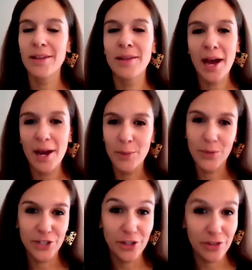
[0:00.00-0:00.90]
not a
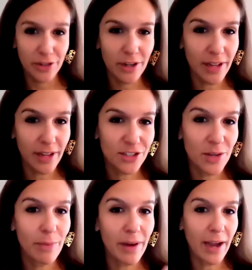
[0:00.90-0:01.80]
particular
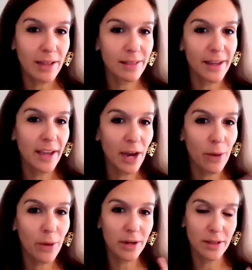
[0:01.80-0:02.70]
collection, but I like how
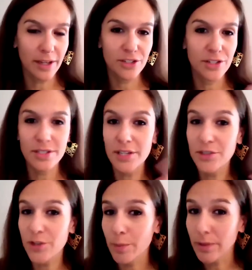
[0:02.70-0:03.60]
our collections
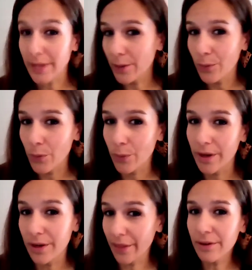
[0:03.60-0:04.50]
interplay with one
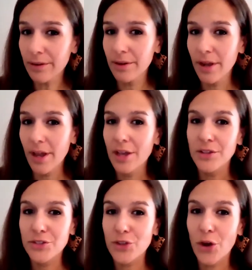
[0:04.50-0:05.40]
another.
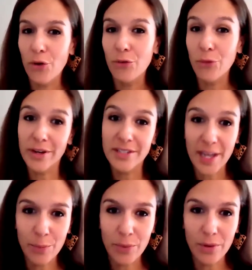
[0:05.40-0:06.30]
So for
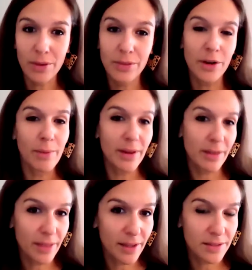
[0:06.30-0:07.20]
example, there are many
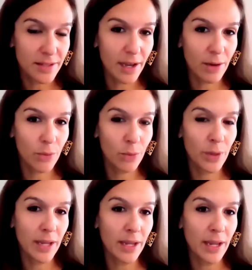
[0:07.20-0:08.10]
things that
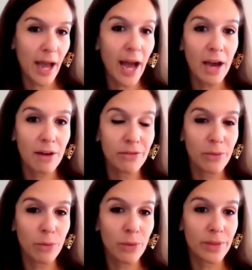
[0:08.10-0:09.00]
we have
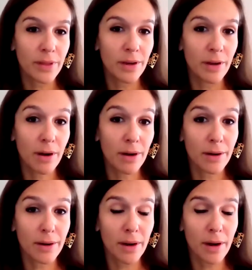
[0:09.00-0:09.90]
within
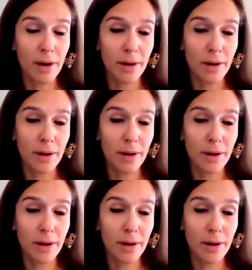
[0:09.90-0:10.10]
our,